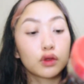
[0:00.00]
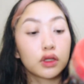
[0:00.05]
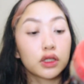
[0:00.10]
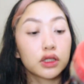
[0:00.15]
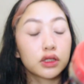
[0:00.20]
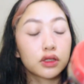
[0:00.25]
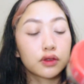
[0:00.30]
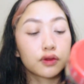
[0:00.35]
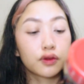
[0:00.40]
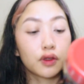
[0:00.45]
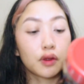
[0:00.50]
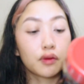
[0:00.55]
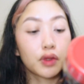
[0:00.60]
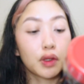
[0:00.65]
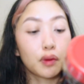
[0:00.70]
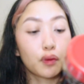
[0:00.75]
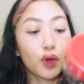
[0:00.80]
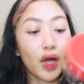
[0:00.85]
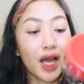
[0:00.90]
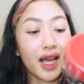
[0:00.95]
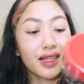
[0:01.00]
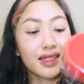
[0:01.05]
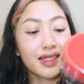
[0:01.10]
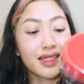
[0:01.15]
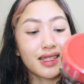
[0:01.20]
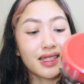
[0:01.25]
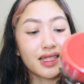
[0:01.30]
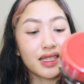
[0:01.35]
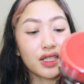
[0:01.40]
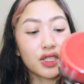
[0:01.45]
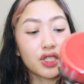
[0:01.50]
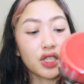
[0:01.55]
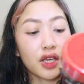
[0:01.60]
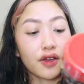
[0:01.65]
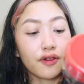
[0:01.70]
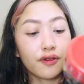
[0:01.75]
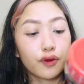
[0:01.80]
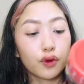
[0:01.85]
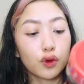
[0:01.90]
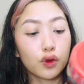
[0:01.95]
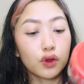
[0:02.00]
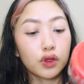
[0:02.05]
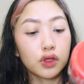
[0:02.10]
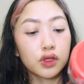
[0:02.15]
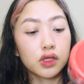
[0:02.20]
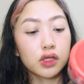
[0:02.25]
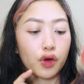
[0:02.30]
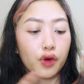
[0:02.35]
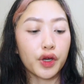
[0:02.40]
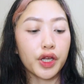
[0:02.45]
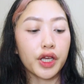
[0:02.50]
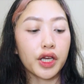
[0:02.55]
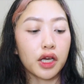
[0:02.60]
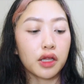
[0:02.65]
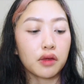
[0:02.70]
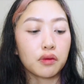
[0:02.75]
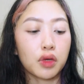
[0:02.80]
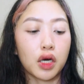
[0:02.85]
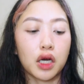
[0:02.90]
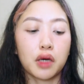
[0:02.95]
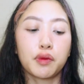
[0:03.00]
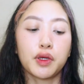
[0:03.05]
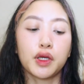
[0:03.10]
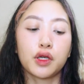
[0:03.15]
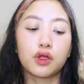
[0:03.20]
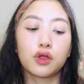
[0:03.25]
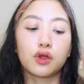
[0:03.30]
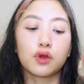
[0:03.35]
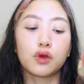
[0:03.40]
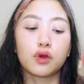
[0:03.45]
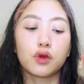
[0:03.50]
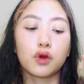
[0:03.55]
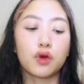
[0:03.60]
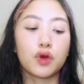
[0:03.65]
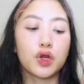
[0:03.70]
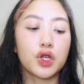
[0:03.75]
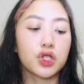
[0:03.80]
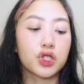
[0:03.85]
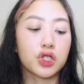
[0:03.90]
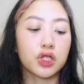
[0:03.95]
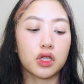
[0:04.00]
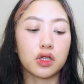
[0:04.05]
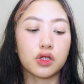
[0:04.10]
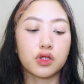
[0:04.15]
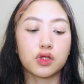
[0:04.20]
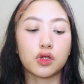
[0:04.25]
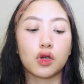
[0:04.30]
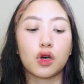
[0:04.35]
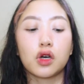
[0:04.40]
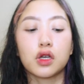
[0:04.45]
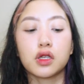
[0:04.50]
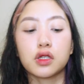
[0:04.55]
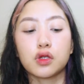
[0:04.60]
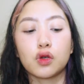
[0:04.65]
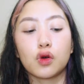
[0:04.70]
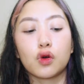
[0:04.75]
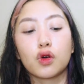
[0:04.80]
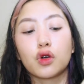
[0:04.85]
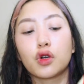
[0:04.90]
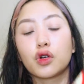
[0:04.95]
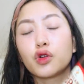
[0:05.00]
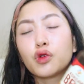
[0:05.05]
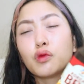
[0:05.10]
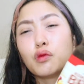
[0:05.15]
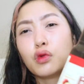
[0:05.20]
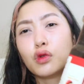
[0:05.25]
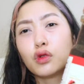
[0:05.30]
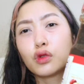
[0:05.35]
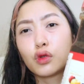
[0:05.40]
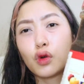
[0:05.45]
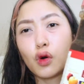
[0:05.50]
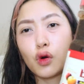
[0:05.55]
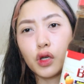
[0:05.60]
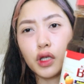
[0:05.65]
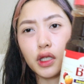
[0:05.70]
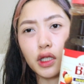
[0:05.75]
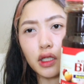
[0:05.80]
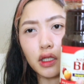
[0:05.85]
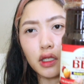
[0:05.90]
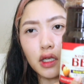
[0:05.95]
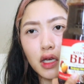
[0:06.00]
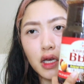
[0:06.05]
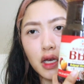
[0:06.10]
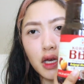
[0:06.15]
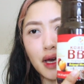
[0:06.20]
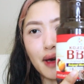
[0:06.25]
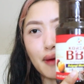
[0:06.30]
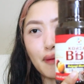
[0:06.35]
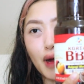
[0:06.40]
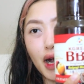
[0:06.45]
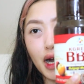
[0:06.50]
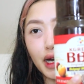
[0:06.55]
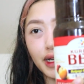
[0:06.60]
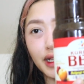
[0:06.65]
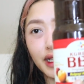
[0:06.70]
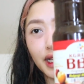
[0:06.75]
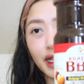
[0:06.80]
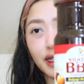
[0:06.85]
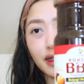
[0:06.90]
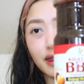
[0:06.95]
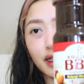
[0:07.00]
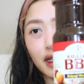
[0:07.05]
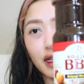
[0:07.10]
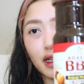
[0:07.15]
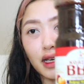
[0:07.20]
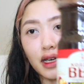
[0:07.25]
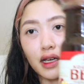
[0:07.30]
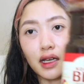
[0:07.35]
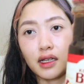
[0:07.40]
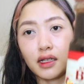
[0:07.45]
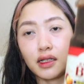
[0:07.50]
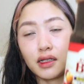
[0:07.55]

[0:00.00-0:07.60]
one's from the brand CJ Foods. Korean barbecue original sauce or yung bulgogi. Marinade nila.